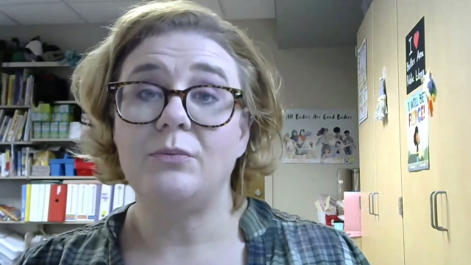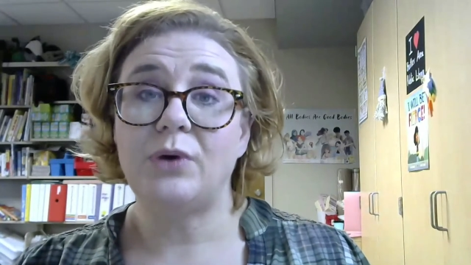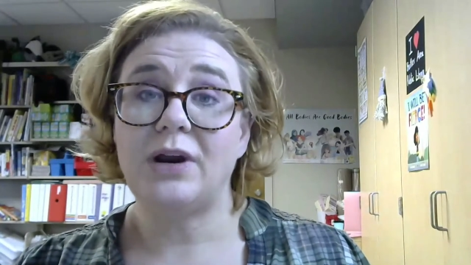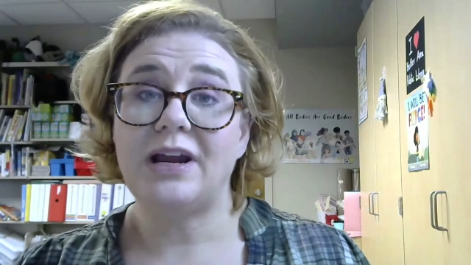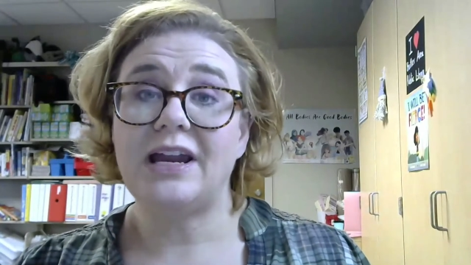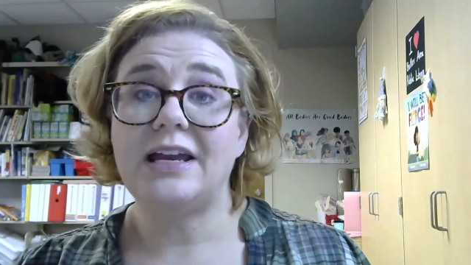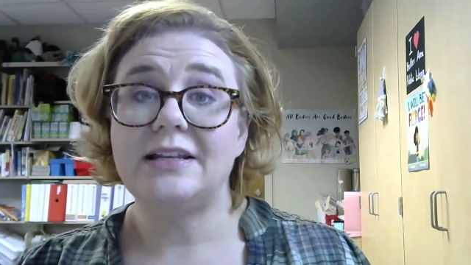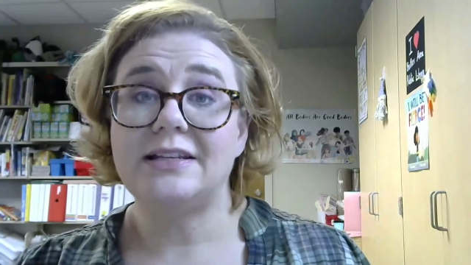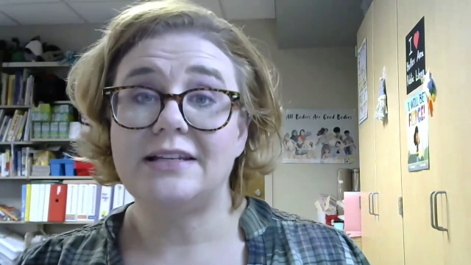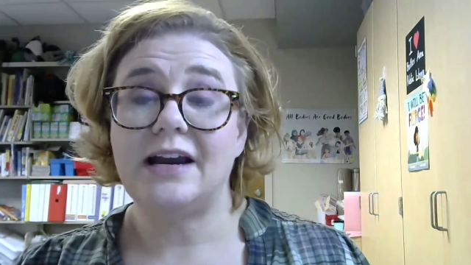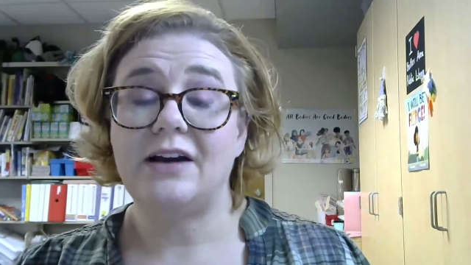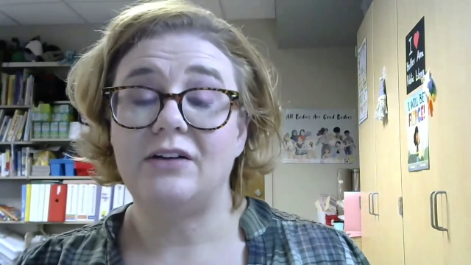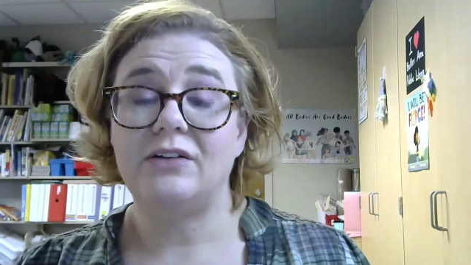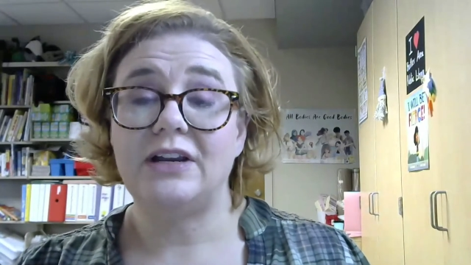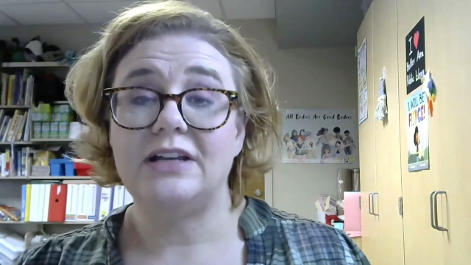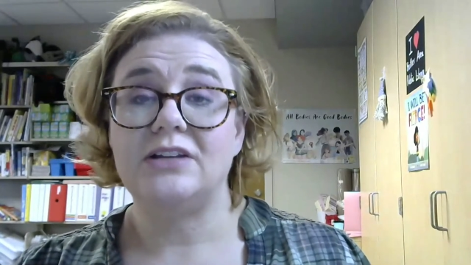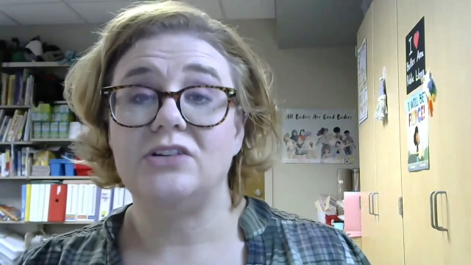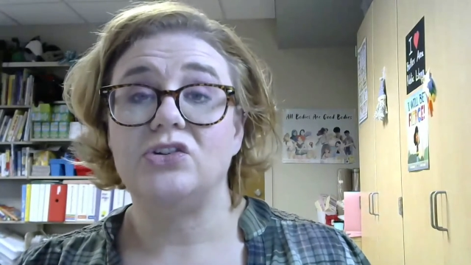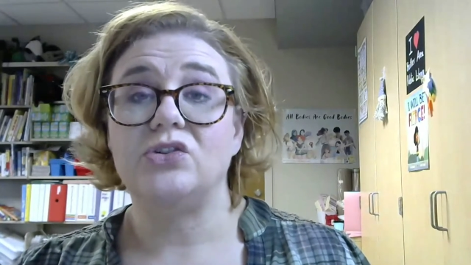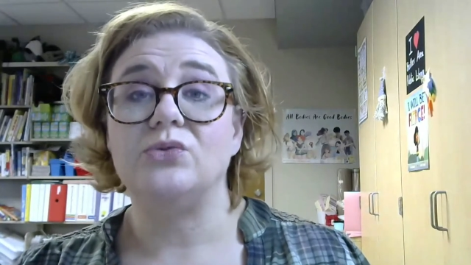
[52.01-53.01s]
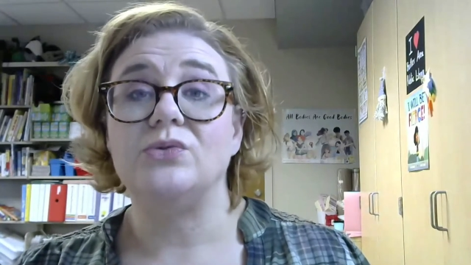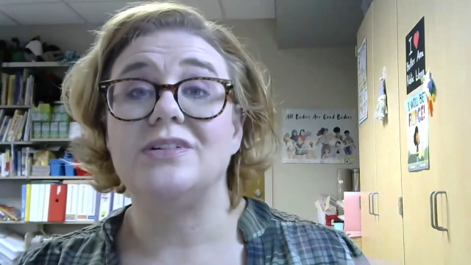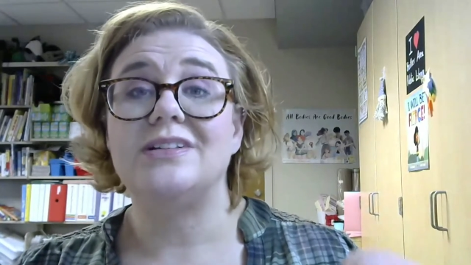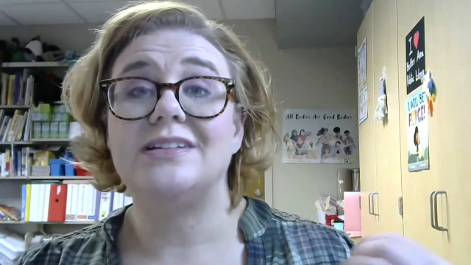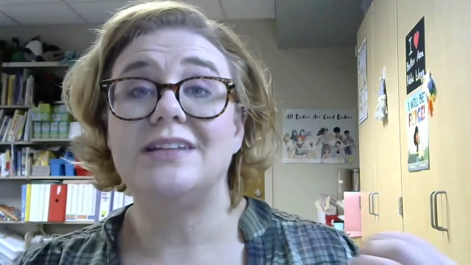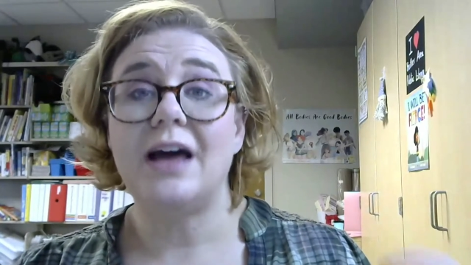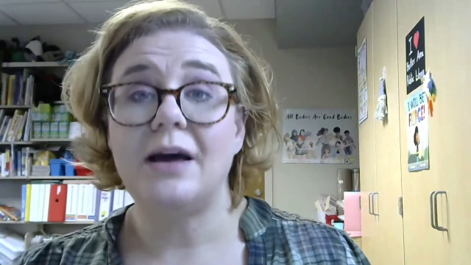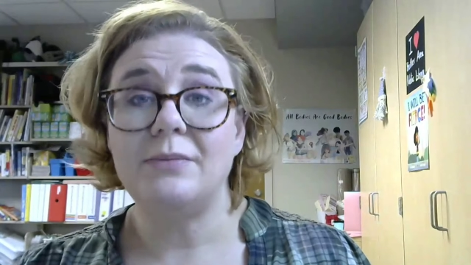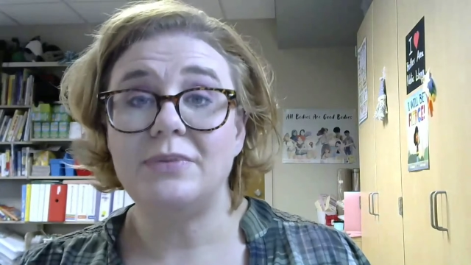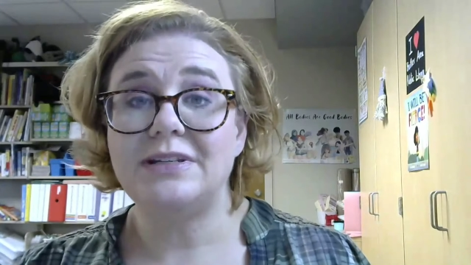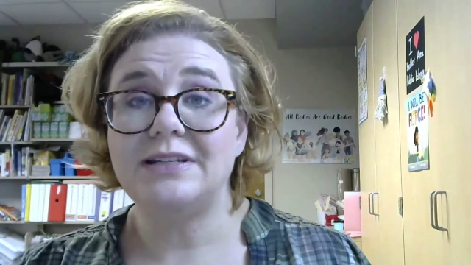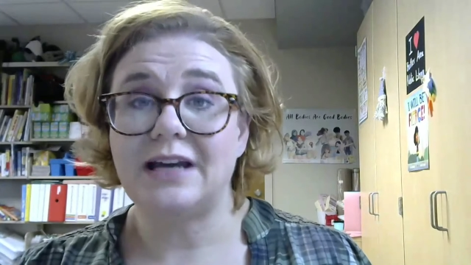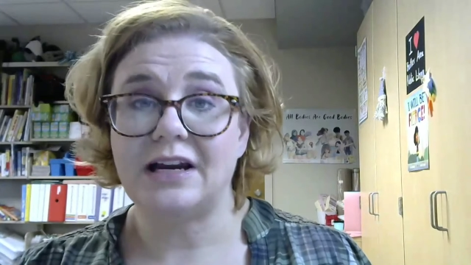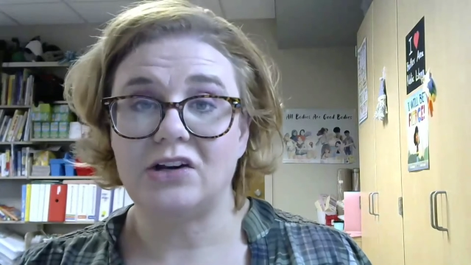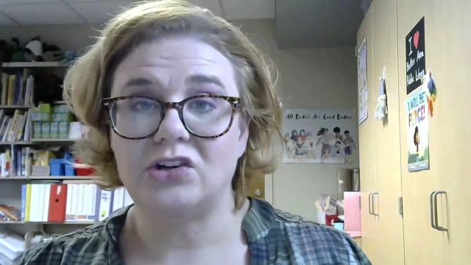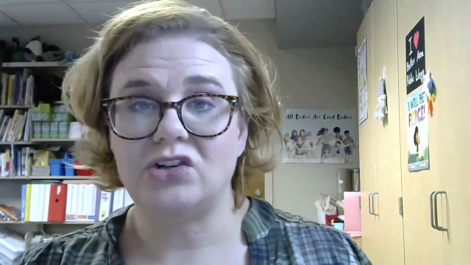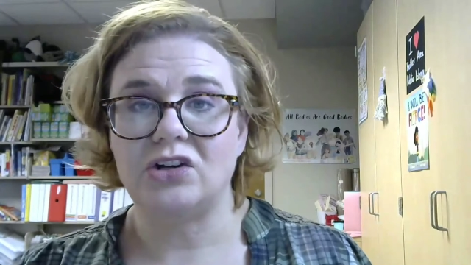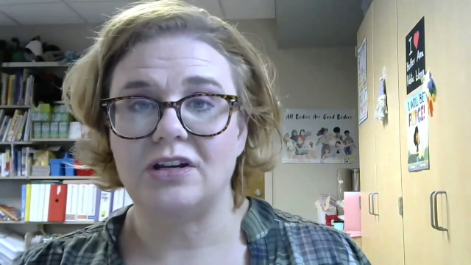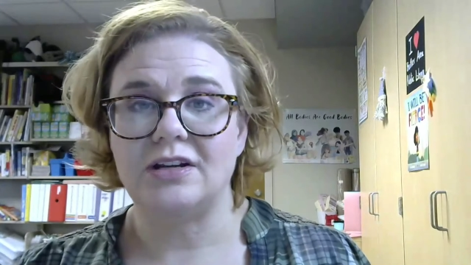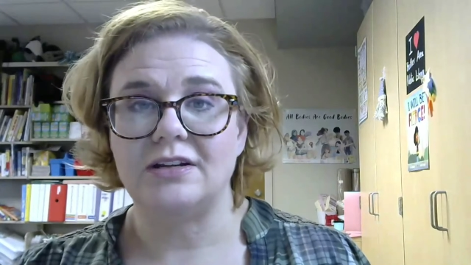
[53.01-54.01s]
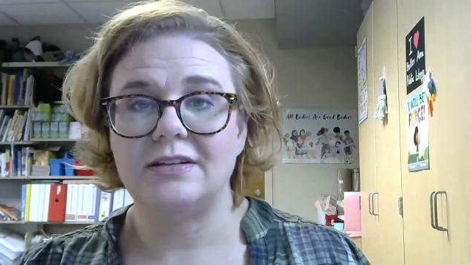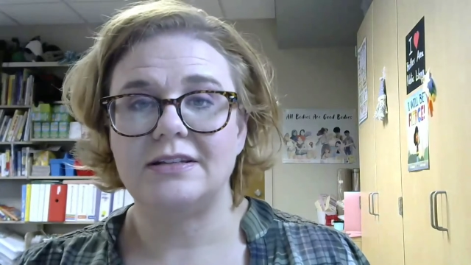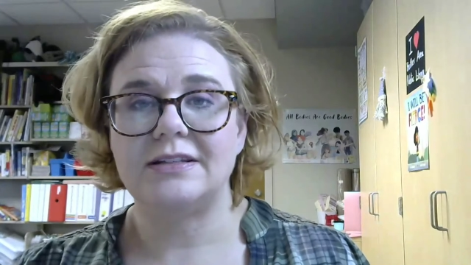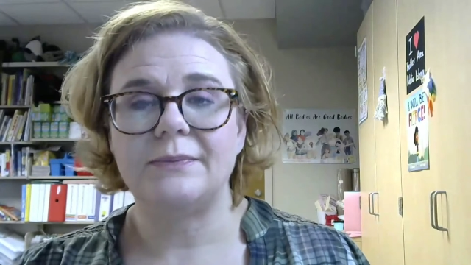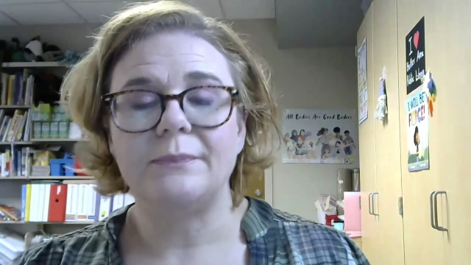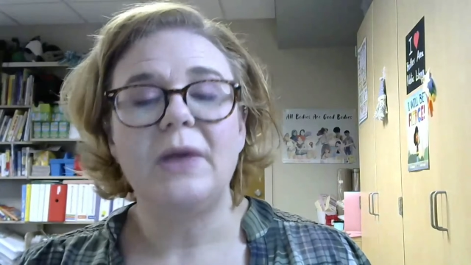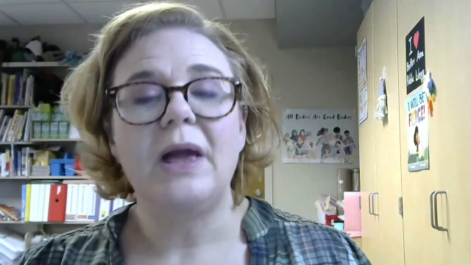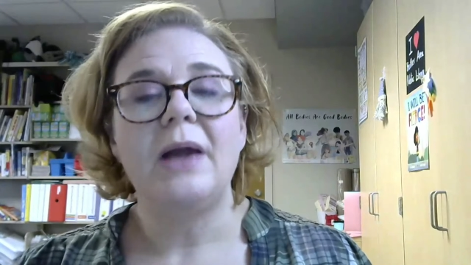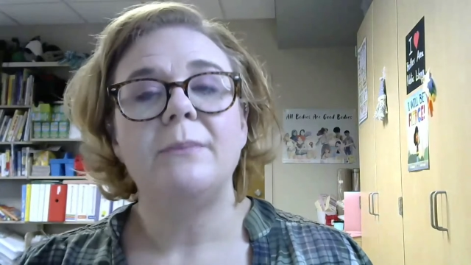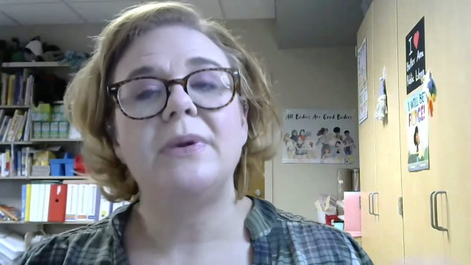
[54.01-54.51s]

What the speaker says: break it down into subsections